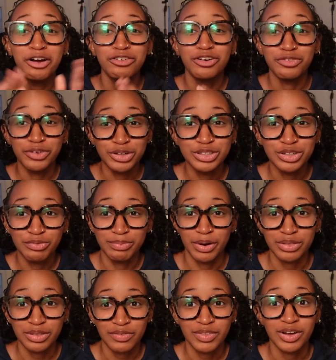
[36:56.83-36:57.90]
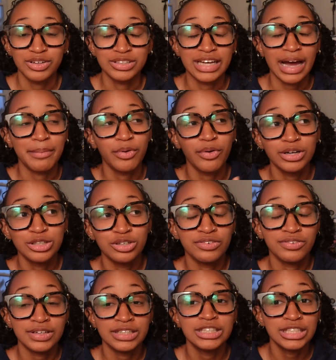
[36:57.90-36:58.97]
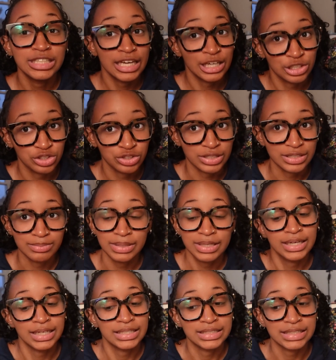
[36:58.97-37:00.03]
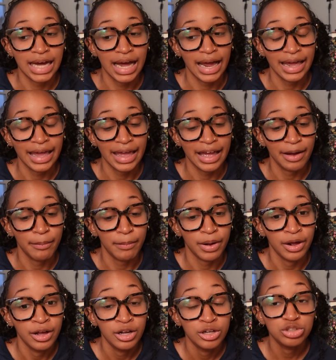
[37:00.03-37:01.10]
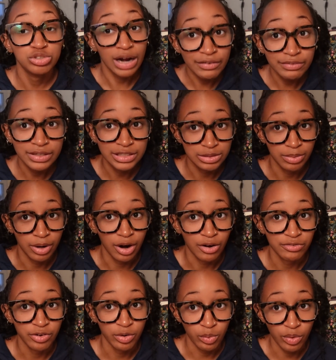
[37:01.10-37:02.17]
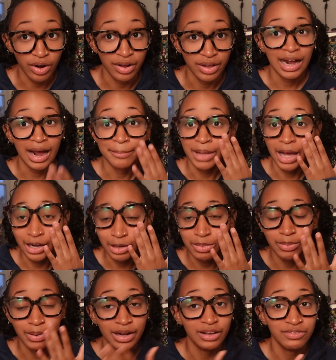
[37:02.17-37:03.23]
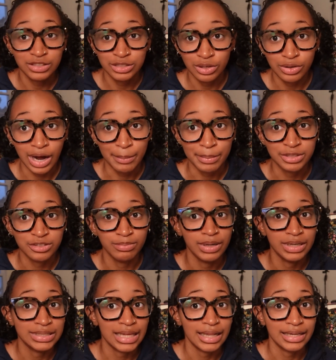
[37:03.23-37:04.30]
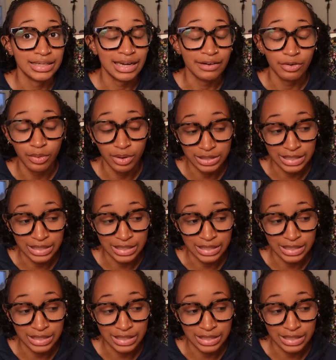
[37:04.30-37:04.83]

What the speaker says: reviews of both of those. I'm going to finish Kindred because I am traveling tomorrow for work. I'm not going to be bringing physical copies of books. That like never works